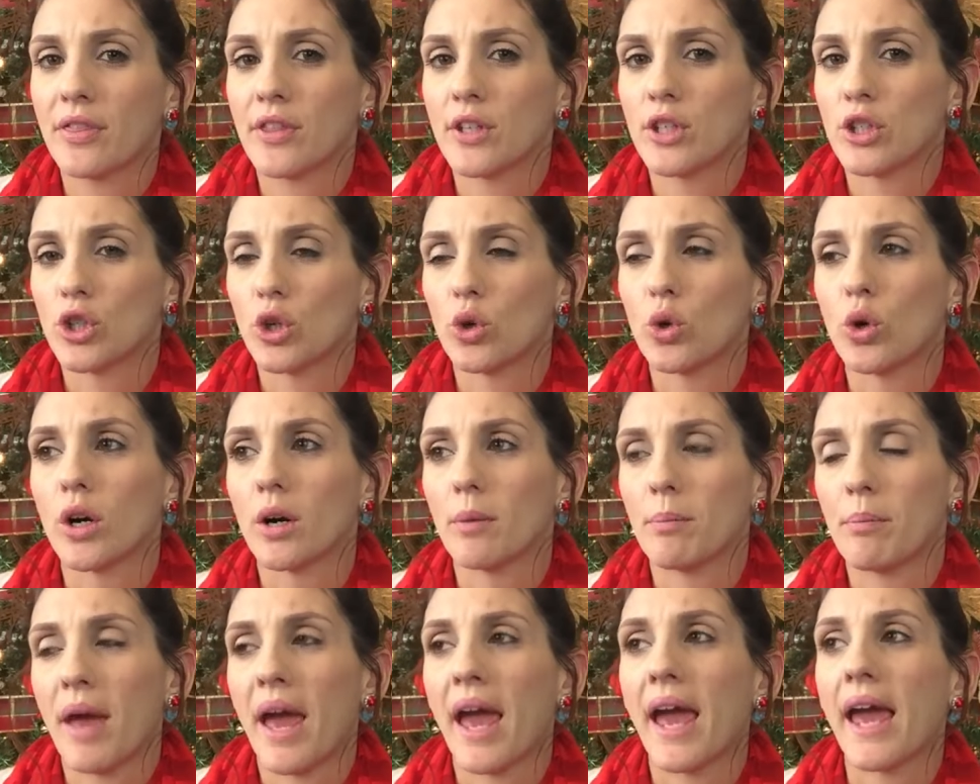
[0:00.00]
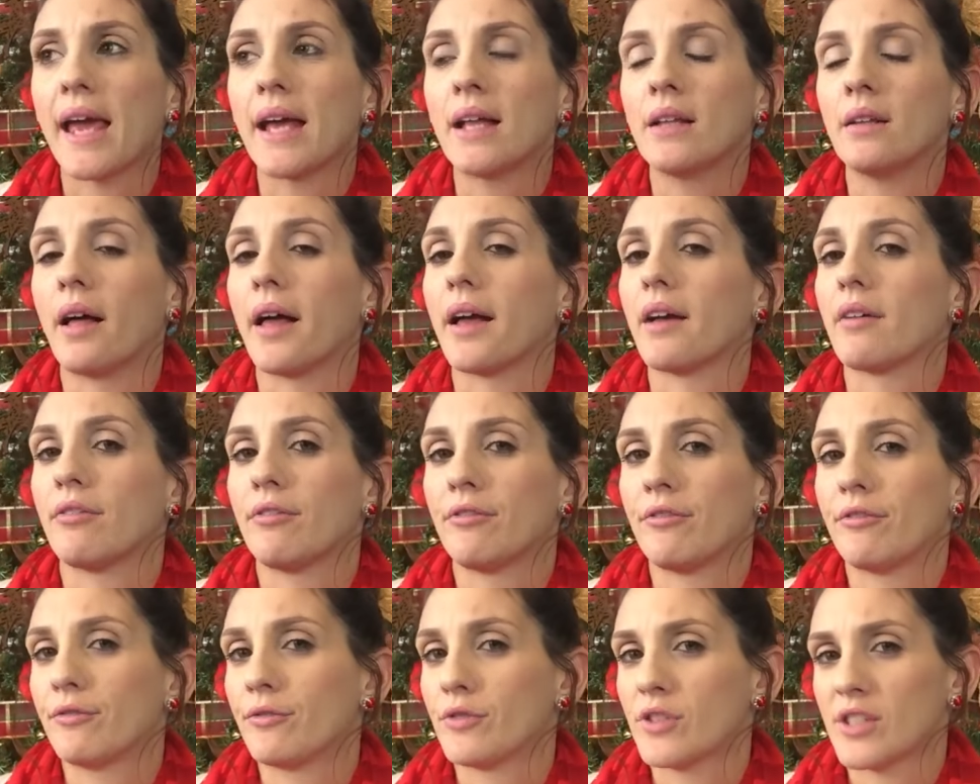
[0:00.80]
out the door paying like
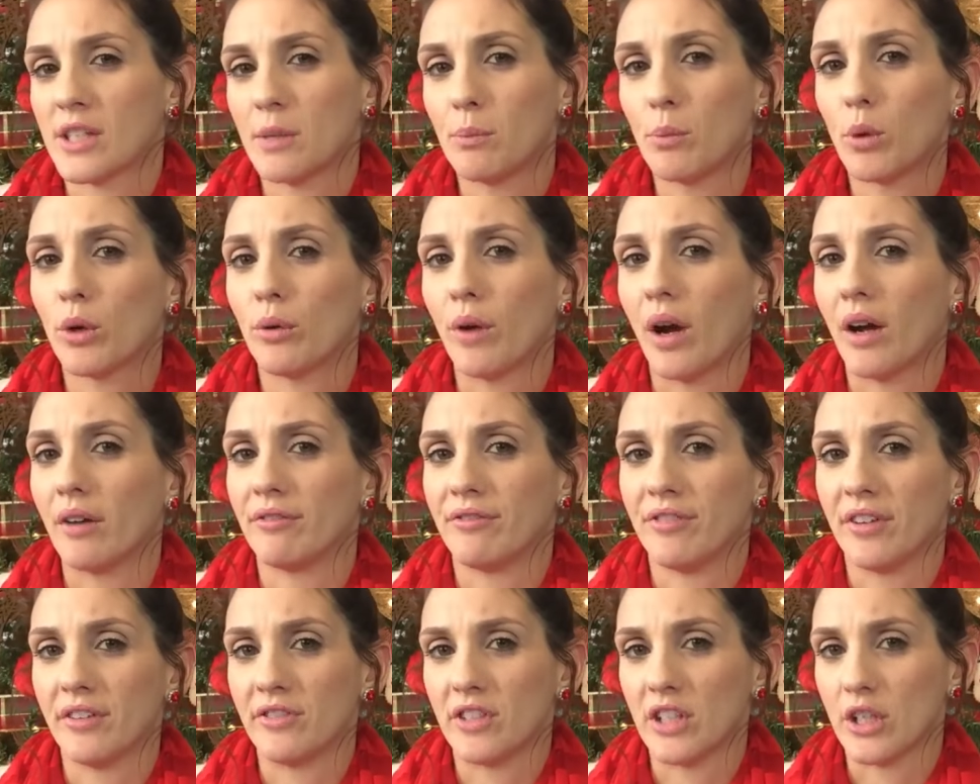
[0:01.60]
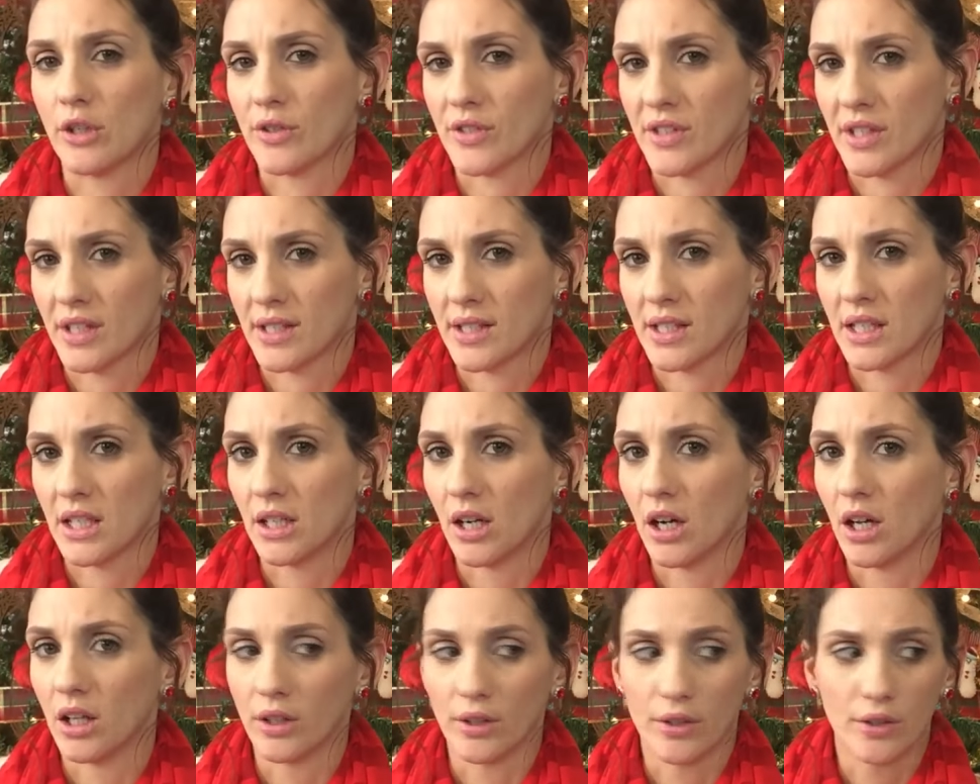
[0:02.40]
somewhere around $50 or
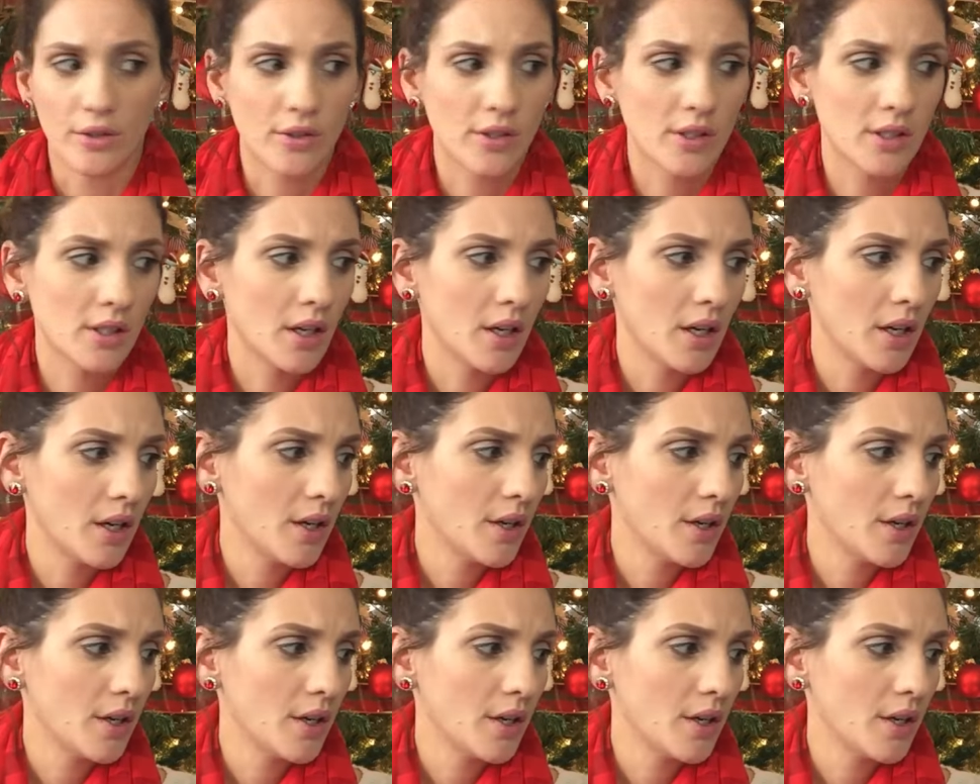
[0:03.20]
$60.